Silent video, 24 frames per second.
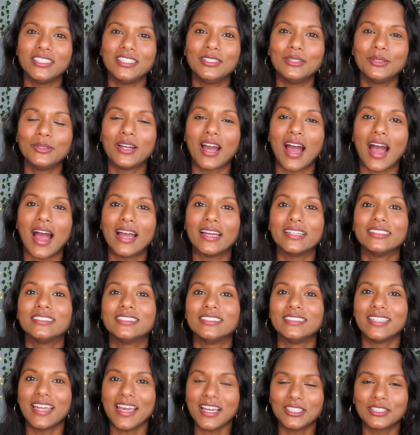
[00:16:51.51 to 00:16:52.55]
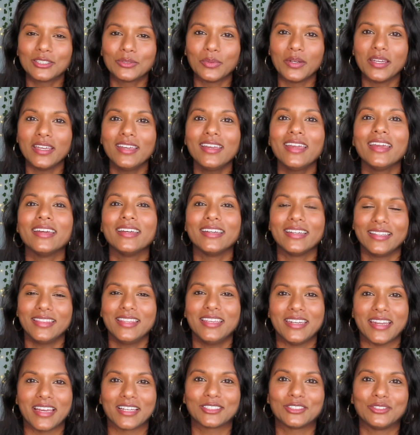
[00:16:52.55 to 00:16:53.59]
you guys next week in the
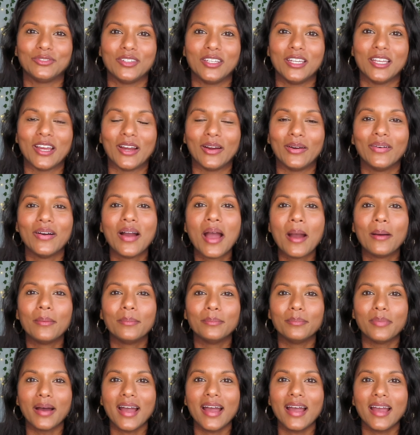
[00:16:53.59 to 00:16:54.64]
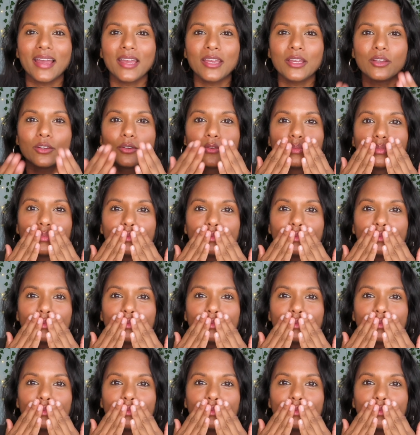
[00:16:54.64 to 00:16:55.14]
next video. Bye!